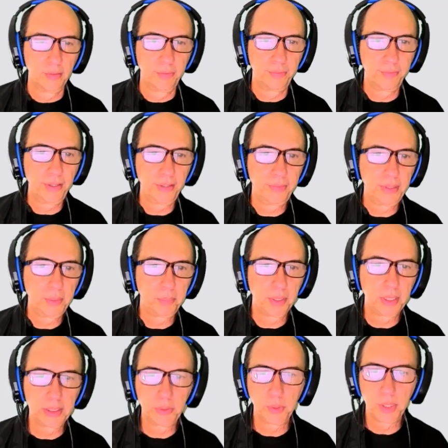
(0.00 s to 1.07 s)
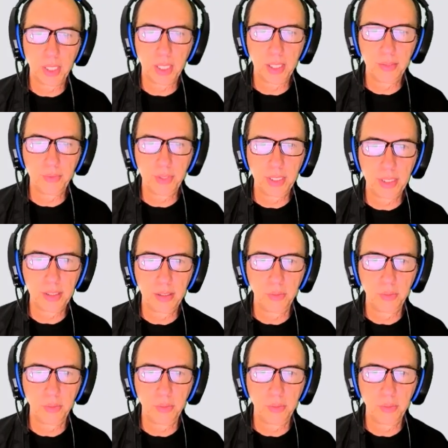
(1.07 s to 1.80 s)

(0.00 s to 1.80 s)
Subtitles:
50 plus 100,